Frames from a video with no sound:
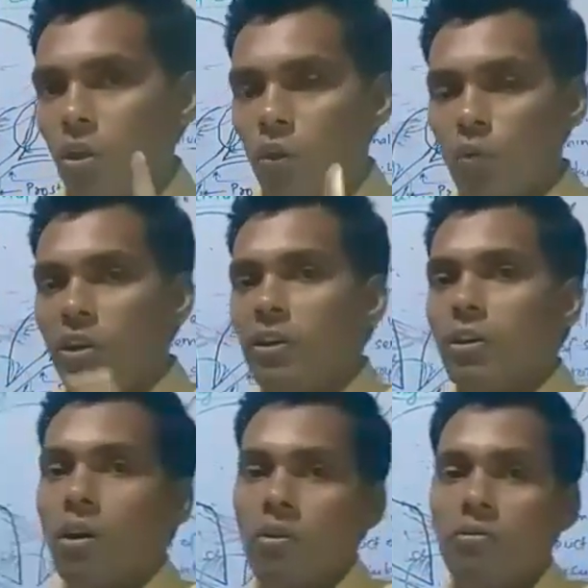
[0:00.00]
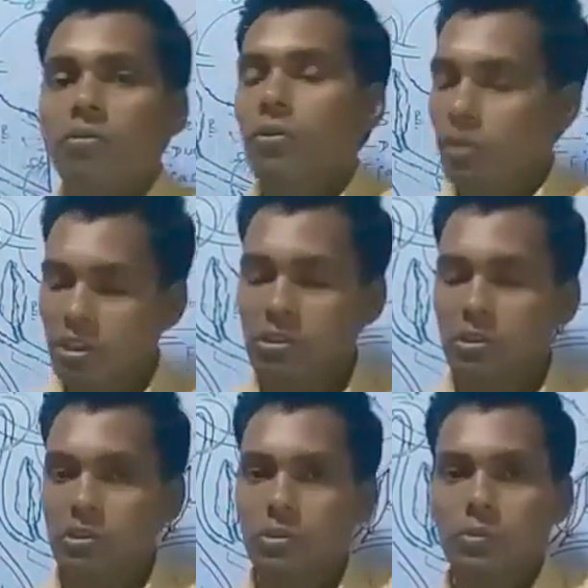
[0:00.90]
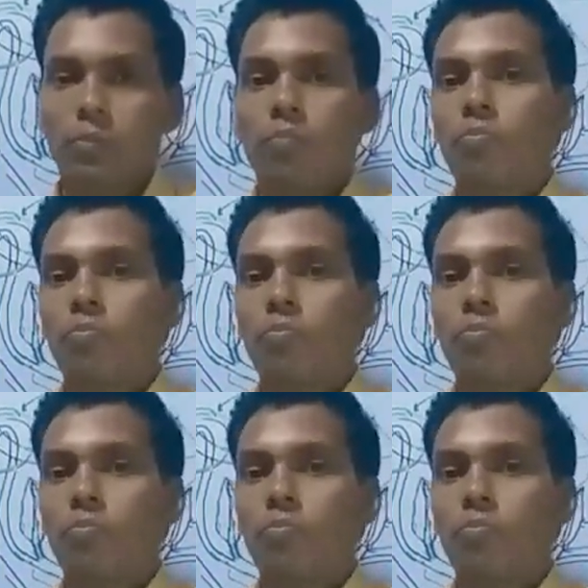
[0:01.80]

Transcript: unit of testis,